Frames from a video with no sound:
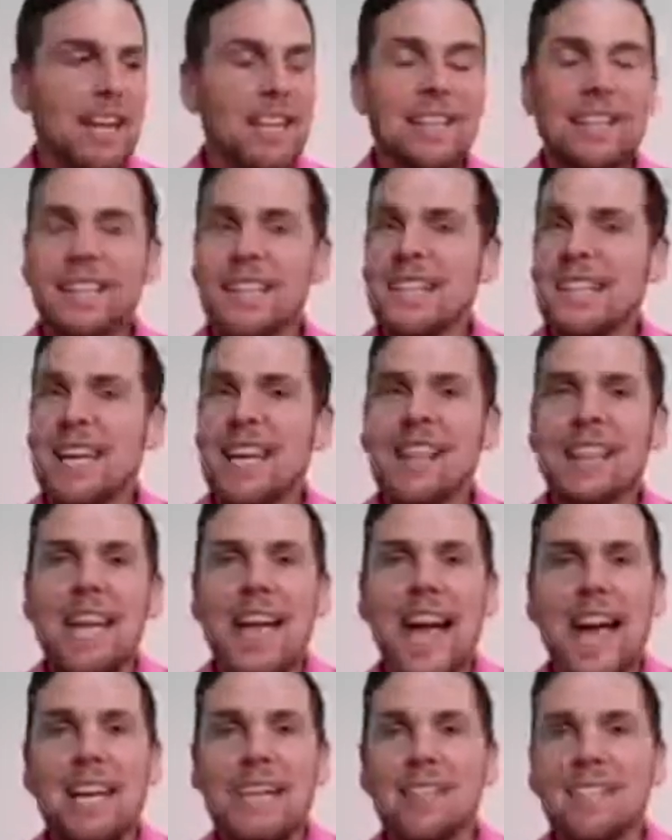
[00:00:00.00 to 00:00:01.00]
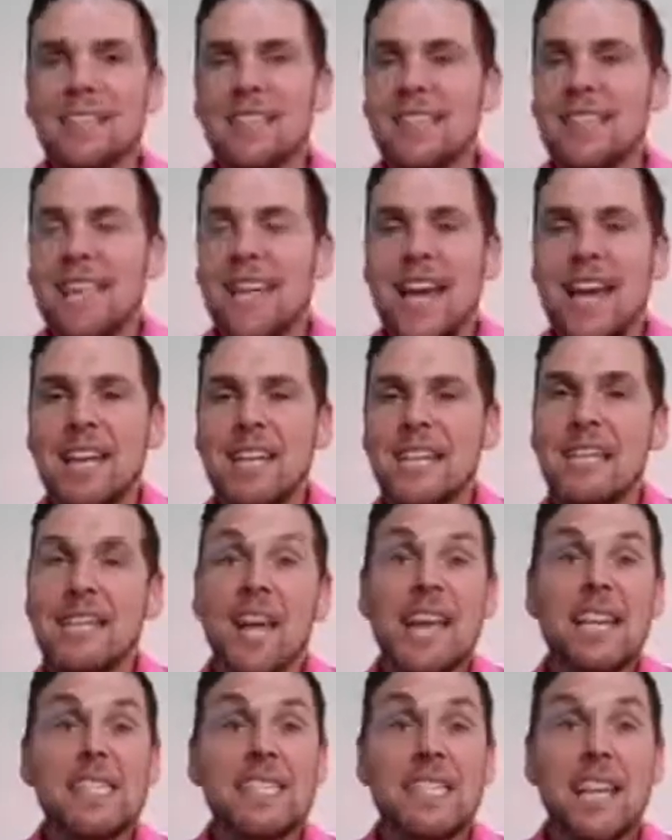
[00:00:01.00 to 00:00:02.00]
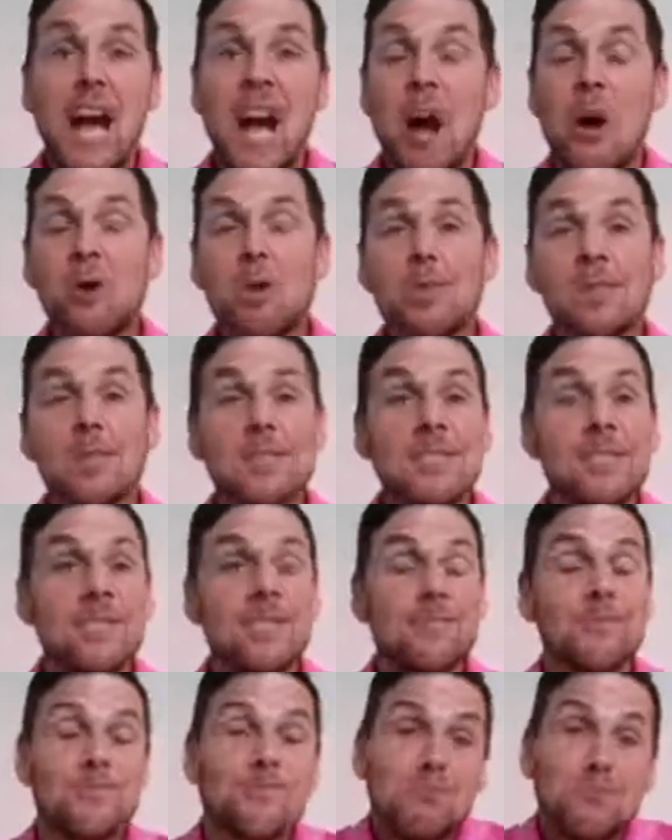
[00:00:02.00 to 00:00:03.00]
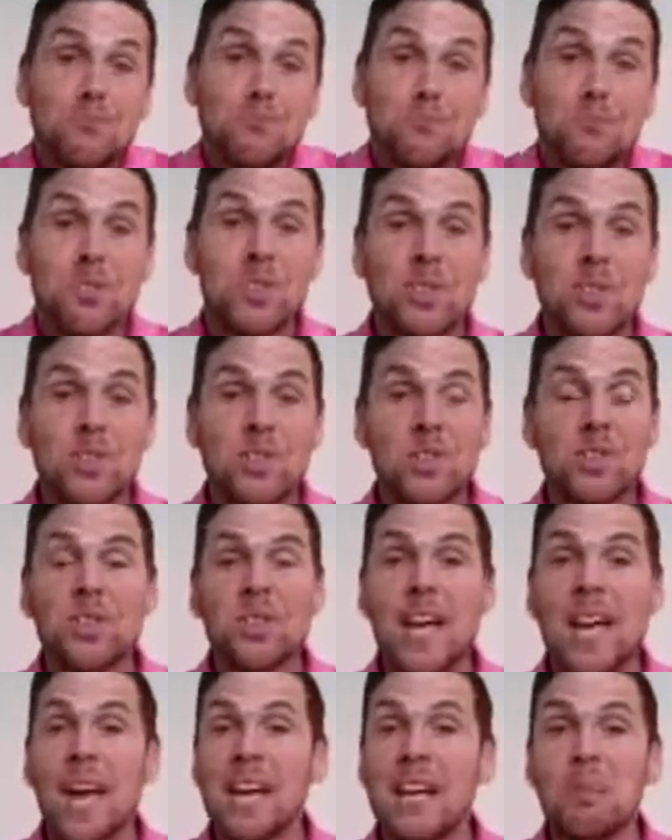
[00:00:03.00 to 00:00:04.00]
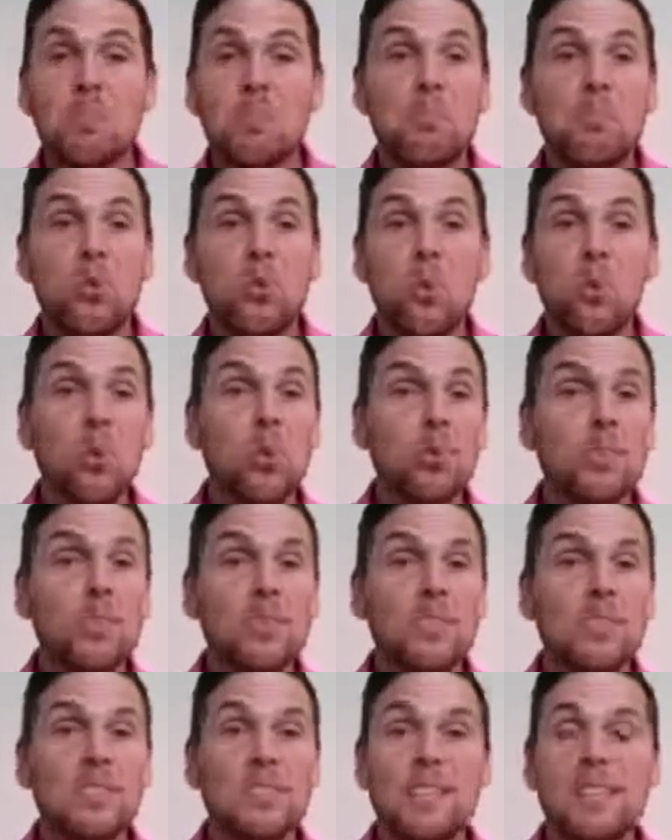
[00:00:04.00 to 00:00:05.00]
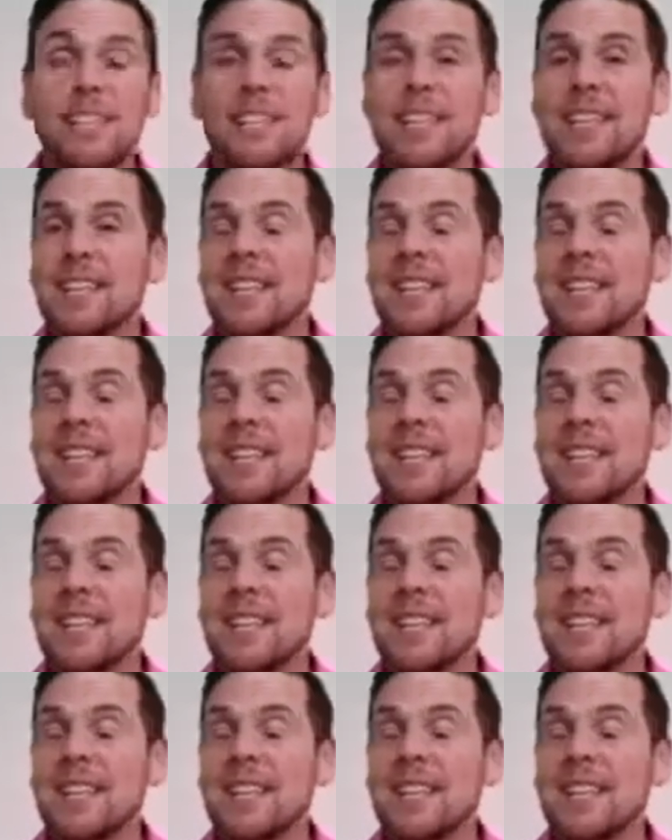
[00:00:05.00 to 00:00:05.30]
Again, they had a nice house. Sure, they had a pool.